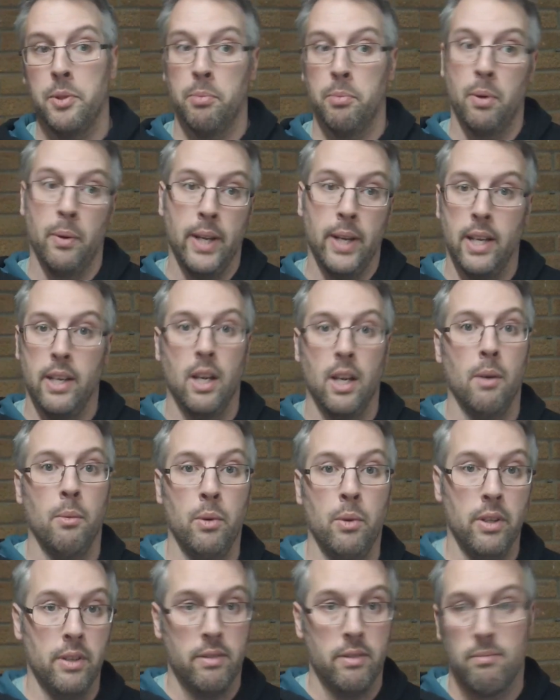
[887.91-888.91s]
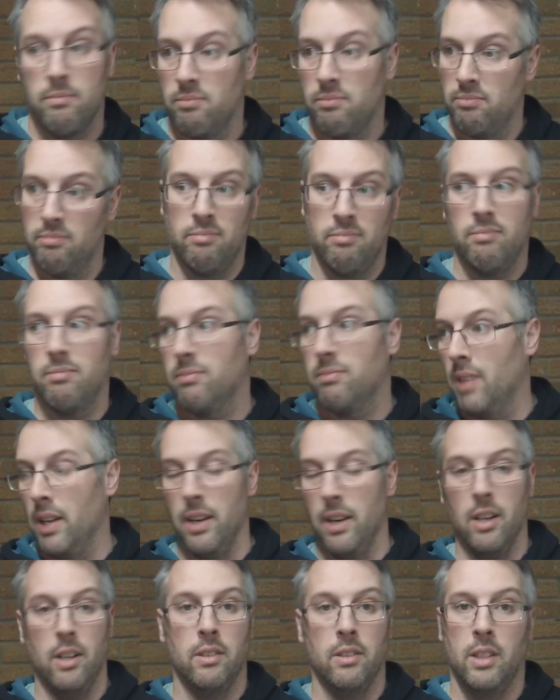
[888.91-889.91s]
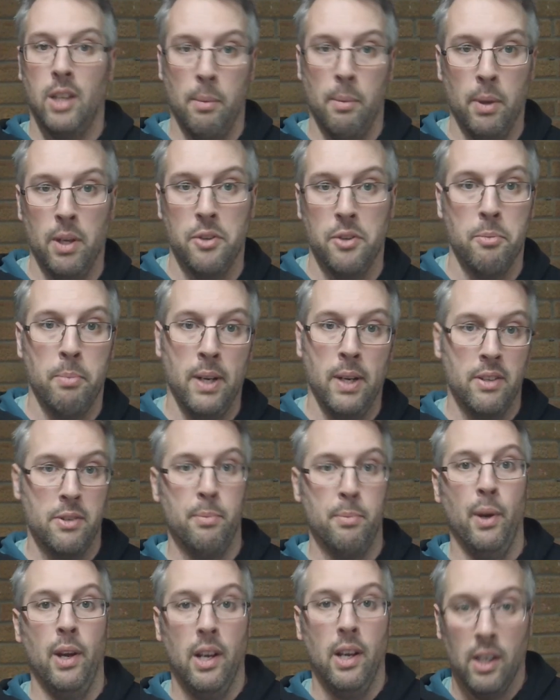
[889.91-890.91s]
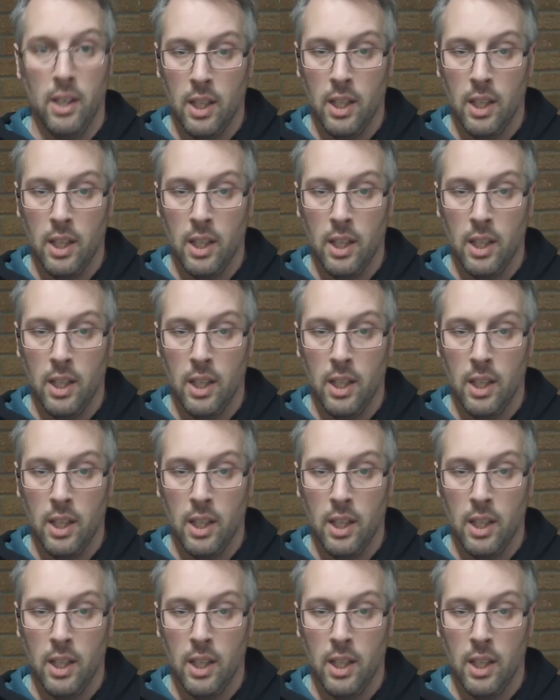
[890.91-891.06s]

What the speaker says: you'll probably end up with, I don't know, a couple of £100 spare.